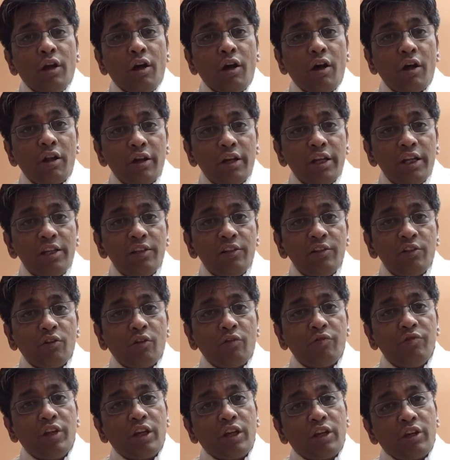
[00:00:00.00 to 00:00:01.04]
earnings
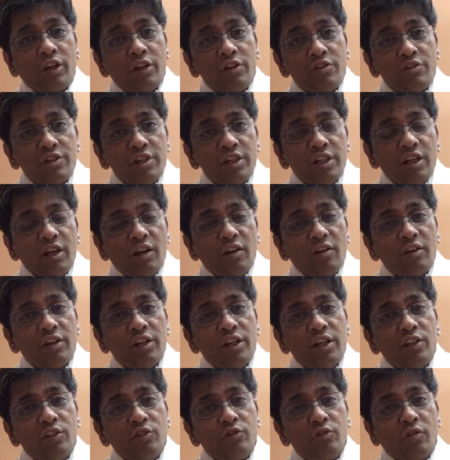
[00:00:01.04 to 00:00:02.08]
of the country,
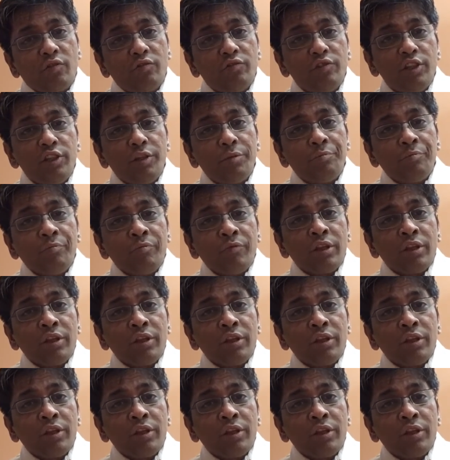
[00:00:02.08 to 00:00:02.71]
earnings of the